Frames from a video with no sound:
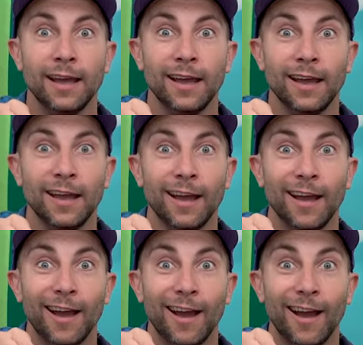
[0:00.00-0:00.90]

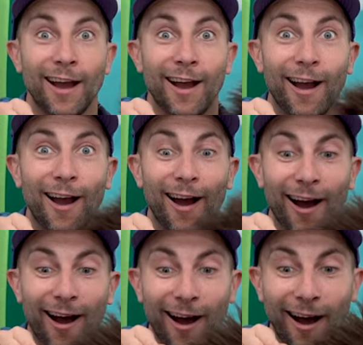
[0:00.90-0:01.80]

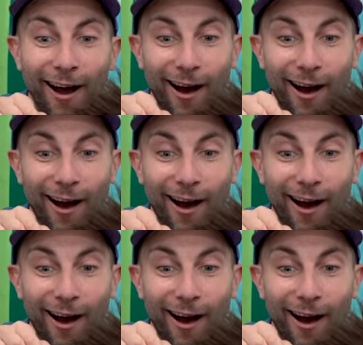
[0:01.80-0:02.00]
Nobody speaks.